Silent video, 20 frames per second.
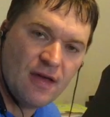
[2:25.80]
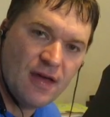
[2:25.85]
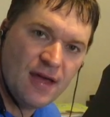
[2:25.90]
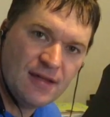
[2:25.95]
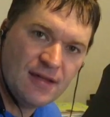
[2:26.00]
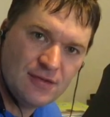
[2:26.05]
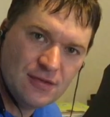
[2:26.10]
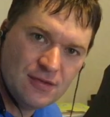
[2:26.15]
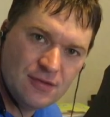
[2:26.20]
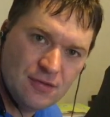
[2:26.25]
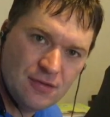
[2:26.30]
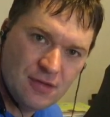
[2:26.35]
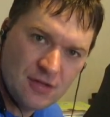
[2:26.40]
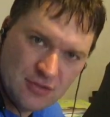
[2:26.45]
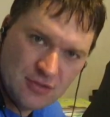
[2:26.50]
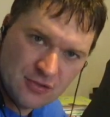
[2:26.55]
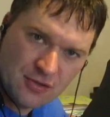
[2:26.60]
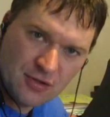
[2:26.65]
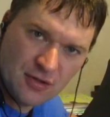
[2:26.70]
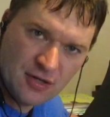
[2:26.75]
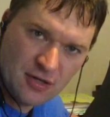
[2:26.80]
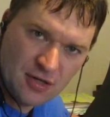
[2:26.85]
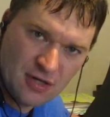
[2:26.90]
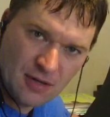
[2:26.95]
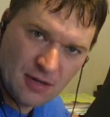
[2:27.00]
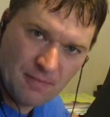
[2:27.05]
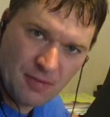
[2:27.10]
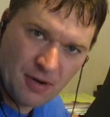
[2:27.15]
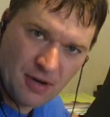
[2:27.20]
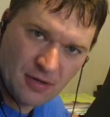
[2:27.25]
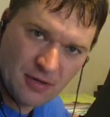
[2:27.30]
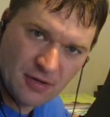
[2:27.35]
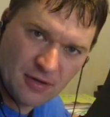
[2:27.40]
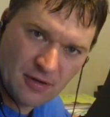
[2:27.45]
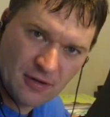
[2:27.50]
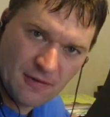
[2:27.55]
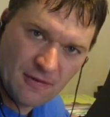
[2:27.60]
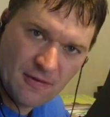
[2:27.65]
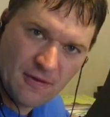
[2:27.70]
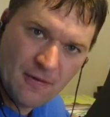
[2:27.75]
And to do this, you're going to need a partner.